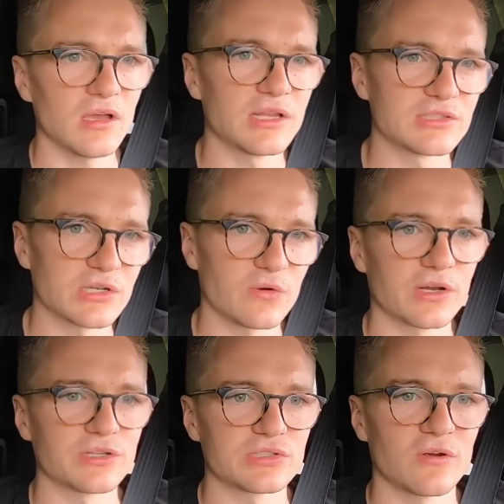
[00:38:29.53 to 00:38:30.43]
and so on
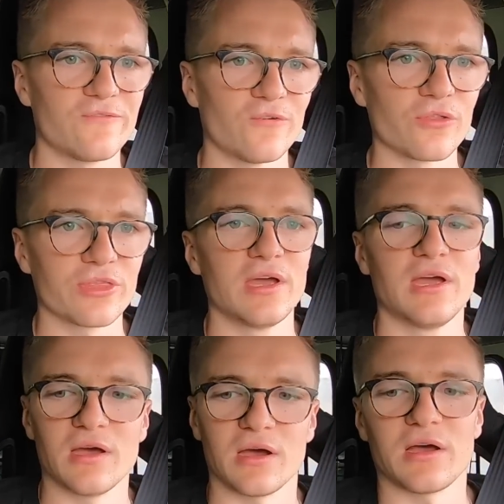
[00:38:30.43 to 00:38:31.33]
and so forth.
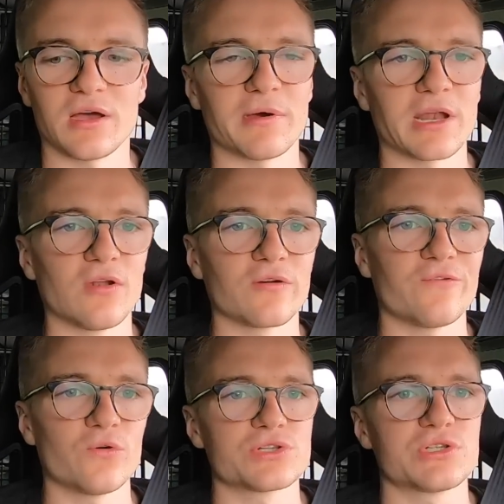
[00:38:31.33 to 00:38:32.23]
And I look
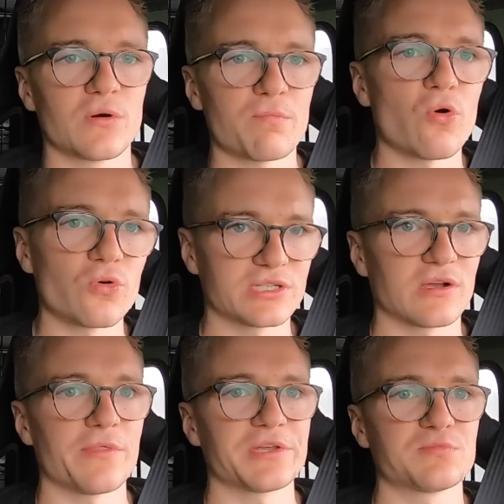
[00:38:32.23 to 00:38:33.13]
forward to reporting
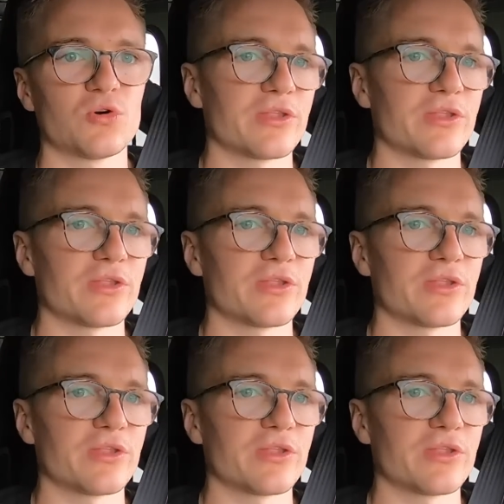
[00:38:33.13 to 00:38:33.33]
on this more.